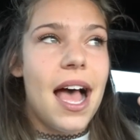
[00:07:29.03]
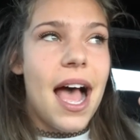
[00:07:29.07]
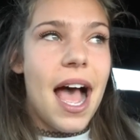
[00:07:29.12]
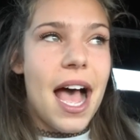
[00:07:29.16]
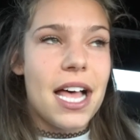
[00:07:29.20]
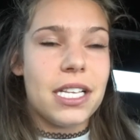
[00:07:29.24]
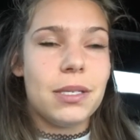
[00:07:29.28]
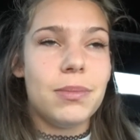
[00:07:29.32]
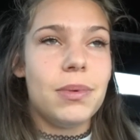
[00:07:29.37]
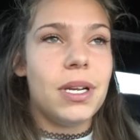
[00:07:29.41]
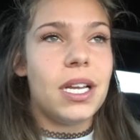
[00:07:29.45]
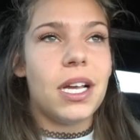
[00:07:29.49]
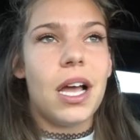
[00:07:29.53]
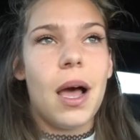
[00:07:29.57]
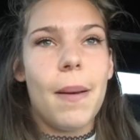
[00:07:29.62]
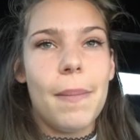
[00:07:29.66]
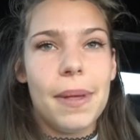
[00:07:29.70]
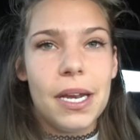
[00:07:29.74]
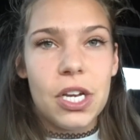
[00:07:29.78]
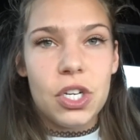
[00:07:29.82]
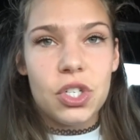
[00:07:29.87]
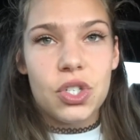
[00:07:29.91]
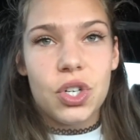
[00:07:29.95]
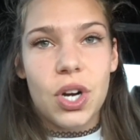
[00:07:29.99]
asked me to
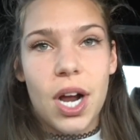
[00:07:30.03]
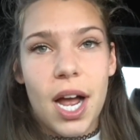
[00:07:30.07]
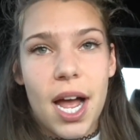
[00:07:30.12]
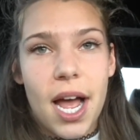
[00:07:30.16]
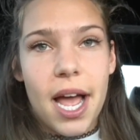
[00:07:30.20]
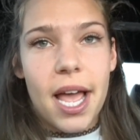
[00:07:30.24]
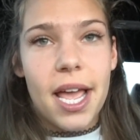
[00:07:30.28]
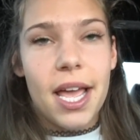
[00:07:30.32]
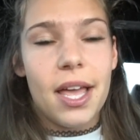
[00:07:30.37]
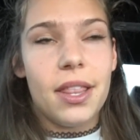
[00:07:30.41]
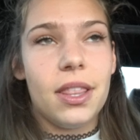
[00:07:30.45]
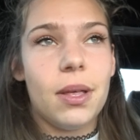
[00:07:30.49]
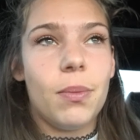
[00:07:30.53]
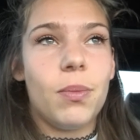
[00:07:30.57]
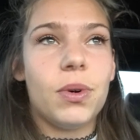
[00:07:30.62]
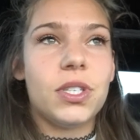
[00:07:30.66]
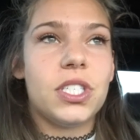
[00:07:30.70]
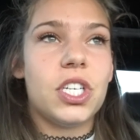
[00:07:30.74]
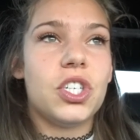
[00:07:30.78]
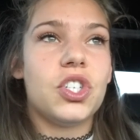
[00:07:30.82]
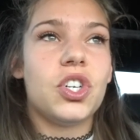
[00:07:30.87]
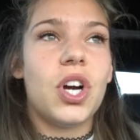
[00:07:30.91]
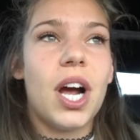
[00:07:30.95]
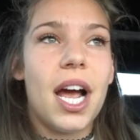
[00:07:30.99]
come in and try. And then
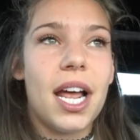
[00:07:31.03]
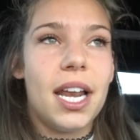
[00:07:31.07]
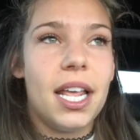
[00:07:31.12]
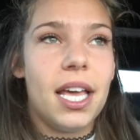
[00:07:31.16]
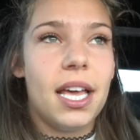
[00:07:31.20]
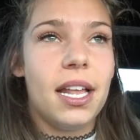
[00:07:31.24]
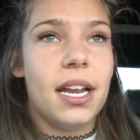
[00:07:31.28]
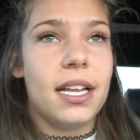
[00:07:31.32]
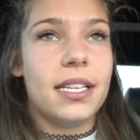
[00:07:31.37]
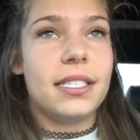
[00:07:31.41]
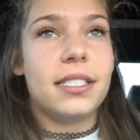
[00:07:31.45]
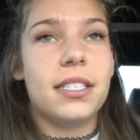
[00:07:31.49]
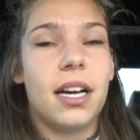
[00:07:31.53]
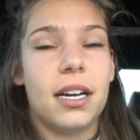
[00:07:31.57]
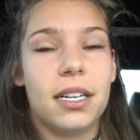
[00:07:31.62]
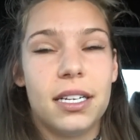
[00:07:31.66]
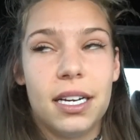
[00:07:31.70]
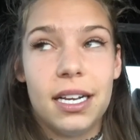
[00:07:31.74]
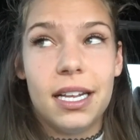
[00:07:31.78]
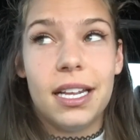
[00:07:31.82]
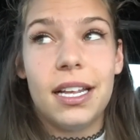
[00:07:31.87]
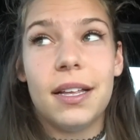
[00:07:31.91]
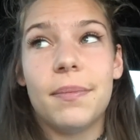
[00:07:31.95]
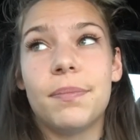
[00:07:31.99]
once I tried it and I
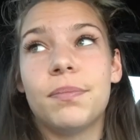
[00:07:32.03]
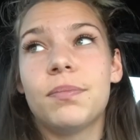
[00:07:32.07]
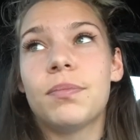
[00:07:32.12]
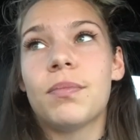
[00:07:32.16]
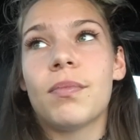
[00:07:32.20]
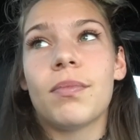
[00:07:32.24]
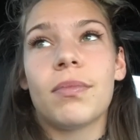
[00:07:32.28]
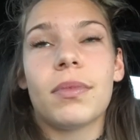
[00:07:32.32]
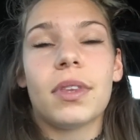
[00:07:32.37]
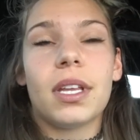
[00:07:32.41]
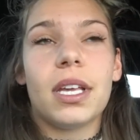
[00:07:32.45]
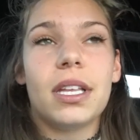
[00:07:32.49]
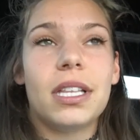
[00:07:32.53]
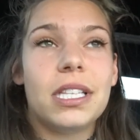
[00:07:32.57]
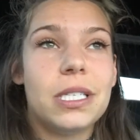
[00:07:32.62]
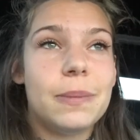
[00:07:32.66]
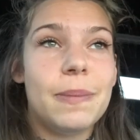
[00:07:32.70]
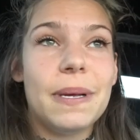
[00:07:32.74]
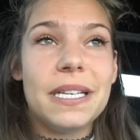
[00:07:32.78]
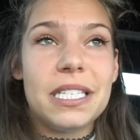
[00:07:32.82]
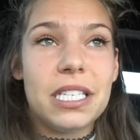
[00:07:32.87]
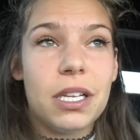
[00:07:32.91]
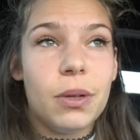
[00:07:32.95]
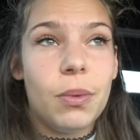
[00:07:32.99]
sucked at it, it's
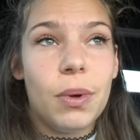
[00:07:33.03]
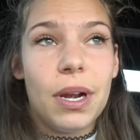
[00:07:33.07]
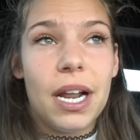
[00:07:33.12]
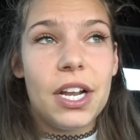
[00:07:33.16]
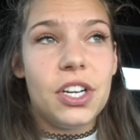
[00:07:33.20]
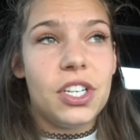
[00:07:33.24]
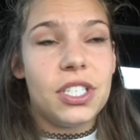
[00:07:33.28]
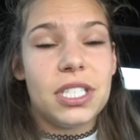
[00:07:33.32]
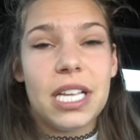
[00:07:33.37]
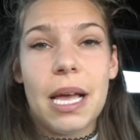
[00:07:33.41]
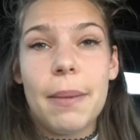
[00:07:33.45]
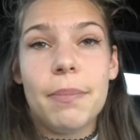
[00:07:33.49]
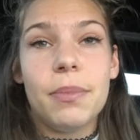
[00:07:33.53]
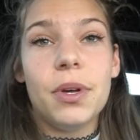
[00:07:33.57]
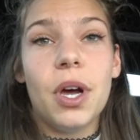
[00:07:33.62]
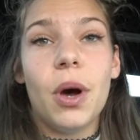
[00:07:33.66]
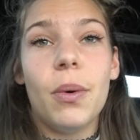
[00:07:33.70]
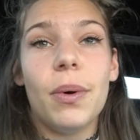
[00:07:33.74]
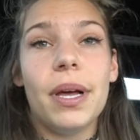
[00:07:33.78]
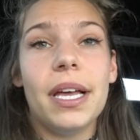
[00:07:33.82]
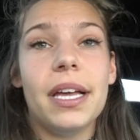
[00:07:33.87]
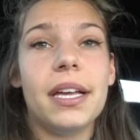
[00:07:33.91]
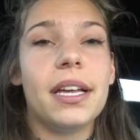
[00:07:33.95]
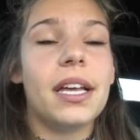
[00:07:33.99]
basically when I just kept
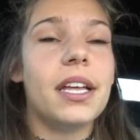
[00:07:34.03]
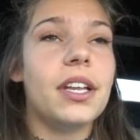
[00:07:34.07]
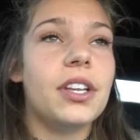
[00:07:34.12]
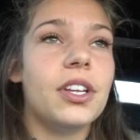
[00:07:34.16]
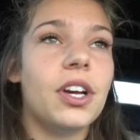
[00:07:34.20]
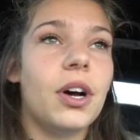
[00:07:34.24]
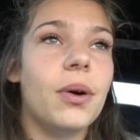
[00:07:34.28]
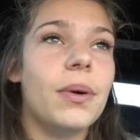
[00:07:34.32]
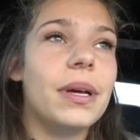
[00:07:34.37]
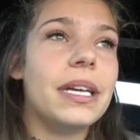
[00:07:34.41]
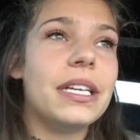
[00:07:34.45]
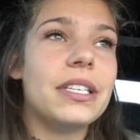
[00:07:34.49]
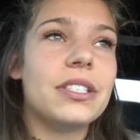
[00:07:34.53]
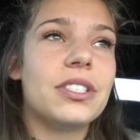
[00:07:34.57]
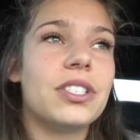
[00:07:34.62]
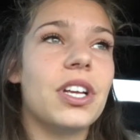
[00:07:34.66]
going and going.